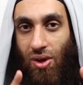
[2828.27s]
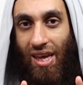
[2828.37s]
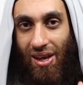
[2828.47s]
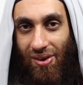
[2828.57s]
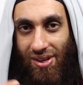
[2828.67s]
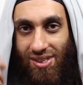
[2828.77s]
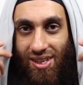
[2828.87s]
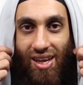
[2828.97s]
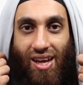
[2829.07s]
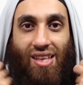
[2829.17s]
point here is
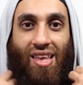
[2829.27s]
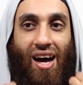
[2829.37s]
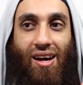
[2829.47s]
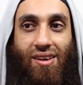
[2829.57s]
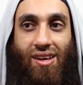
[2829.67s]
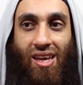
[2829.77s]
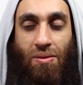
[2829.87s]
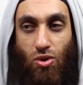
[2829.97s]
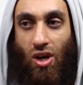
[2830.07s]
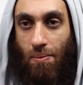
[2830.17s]
that
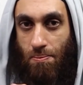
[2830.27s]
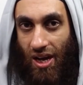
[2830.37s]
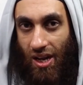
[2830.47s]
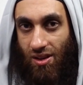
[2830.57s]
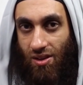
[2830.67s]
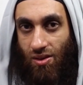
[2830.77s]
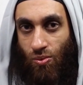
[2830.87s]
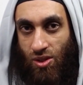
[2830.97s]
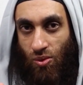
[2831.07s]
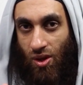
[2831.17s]
Ibn Kamal
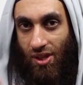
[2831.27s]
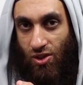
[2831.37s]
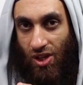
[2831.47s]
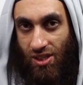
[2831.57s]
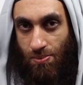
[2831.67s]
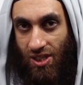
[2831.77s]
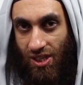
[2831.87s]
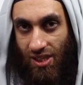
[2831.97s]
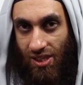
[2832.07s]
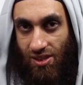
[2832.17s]
was the one that
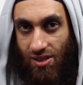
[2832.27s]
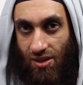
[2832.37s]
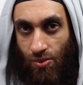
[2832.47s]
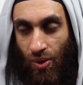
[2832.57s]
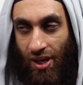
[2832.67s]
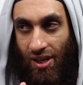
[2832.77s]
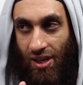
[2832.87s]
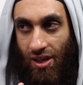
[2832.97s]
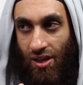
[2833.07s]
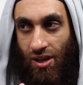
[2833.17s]
transmitted this when
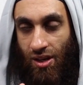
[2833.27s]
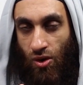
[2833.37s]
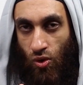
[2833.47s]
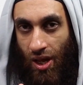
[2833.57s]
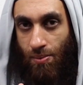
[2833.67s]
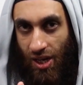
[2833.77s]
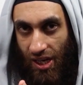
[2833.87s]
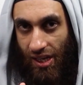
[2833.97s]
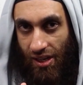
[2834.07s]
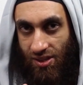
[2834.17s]
Ghulam
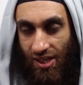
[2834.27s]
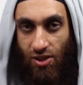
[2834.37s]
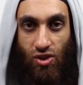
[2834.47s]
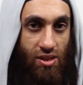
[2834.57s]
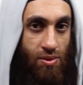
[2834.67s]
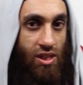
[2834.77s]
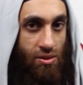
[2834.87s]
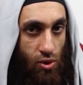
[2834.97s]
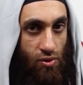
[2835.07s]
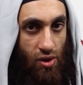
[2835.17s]
Khalil said, transmit this
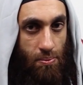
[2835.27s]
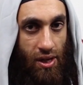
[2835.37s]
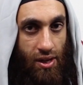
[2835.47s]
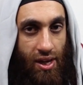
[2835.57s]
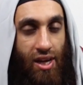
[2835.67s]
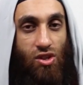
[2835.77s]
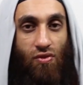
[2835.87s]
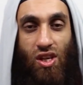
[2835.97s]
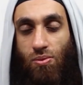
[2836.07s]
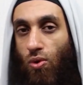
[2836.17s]
book from me. So
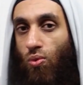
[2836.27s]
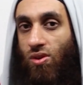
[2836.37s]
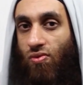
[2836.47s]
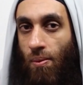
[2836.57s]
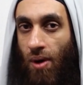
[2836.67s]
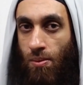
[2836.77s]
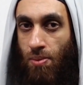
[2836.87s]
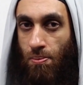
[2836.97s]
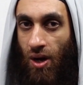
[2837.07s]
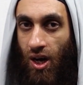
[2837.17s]
if this book was from
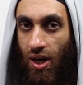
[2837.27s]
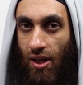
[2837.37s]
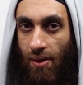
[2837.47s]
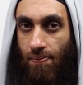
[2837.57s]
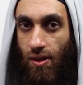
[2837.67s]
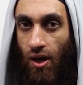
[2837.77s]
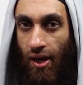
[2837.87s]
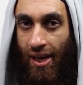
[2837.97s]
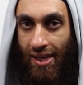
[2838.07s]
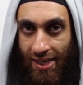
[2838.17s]
Al-Barbahari,
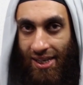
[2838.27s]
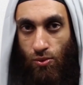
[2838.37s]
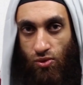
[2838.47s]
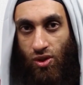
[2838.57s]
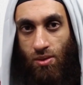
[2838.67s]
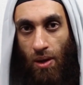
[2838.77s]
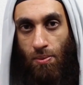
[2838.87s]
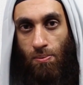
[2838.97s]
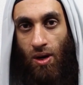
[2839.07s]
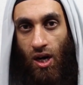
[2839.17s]
okay, indeed it was written by
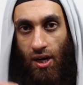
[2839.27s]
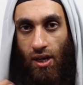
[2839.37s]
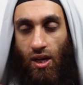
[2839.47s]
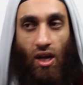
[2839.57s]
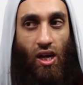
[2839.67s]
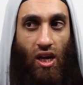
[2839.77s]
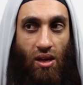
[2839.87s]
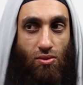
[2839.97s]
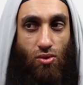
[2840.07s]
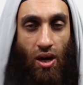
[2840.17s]
Barbahari,
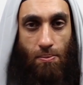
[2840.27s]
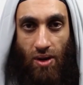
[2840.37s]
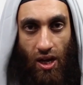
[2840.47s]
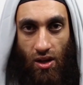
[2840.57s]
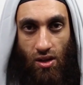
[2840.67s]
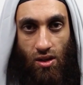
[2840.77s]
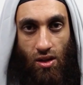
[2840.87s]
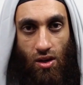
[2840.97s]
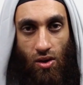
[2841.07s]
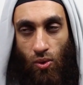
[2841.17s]
Ibn Kamal
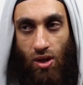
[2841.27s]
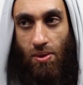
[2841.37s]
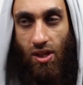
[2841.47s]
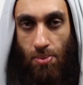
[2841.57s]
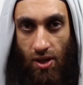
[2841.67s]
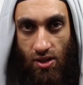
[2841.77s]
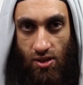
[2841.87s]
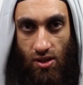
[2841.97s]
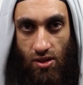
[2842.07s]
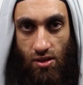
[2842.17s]
wouldn't be the
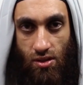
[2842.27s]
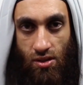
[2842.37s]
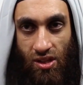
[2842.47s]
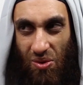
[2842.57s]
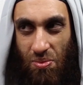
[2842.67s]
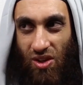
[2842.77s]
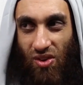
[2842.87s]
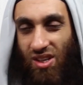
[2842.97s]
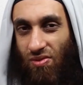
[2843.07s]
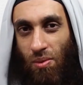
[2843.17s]
person that would be
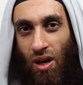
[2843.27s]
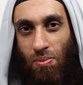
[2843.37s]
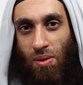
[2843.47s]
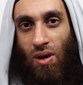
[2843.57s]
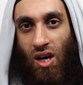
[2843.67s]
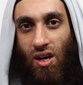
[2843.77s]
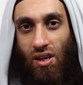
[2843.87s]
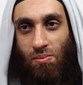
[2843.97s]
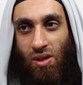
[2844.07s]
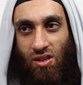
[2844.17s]
narrated from
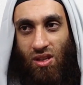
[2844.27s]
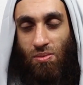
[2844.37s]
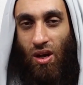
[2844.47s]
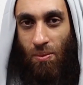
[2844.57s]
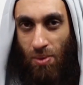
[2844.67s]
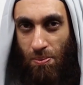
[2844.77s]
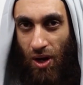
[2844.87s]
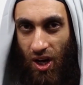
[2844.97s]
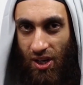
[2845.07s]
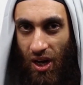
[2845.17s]
Al-Barbaharee, because
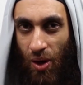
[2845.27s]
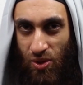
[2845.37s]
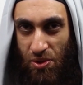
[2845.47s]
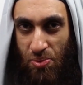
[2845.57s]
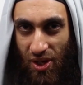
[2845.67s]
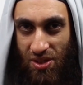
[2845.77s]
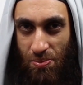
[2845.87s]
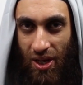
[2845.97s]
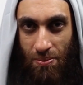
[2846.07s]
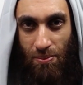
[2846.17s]
Al-Barbaharee was oppressed
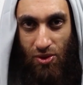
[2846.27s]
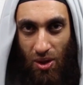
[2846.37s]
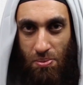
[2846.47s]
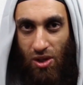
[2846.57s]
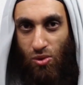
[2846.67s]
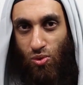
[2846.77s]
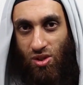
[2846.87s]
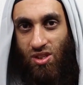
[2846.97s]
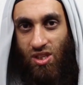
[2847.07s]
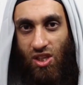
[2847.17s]
by Imam al-Tabari, who was
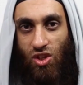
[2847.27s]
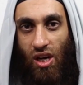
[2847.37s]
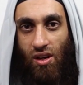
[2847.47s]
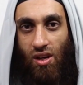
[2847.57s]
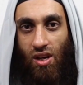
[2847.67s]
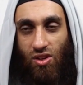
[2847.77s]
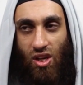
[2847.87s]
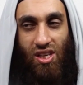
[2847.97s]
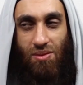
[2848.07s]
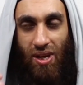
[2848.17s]
his teacher. So
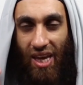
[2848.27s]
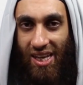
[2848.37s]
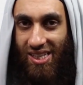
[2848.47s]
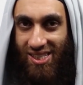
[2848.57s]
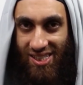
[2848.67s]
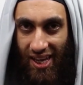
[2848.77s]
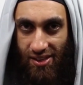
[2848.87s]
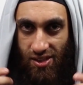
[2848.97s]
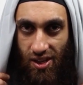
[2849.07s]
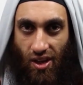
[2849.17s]
it doesn't make any
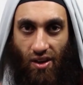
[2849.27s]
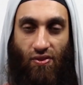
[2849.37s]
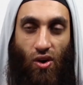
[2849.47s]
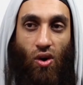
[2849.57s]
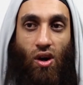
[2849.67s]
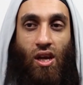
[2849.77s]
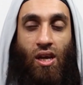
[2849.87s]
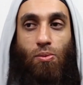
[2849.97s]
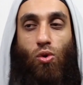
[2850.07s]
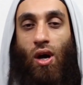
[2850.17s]
sense for
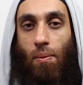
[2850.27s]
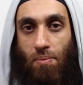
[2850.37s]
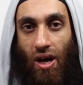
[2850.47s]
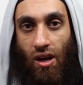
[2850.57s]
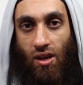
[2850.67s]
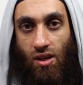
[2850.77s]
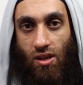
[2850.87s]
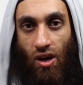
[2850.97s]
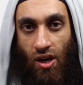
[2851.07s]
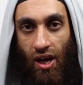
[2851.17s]
Ibn Kamal,
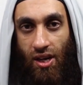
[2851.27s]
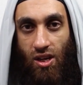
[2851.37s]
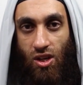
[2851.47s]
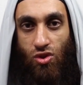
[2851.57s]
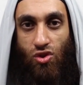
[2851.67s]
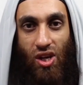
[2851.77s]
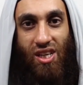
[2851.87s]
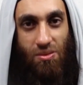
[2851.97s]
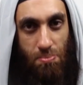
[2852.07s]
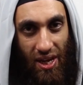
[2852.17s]
okay, to
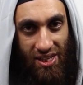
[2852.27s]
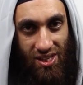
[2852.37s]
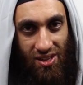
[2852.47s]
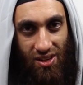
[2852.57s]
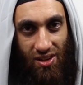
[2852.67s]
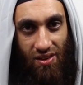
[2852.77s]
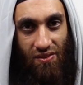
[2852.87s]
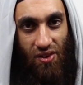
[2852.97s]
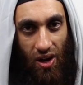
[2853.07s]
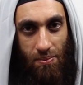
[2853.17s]
transmit
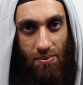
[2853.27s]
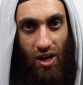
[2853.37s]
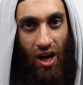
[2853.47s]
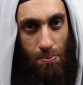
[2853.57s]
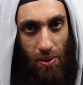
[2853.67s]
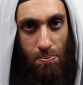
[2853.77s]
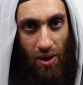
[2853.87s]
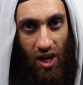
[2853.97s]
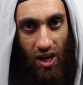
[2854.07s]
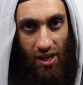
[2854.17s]
from
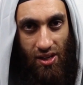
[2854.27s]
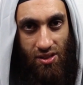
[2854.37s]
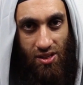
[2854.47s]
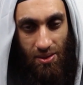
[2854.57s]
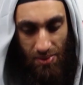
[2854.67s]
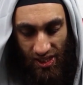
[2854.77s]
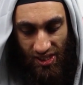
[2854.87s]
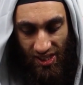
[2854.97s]
Al-Barbaharee. Does that make any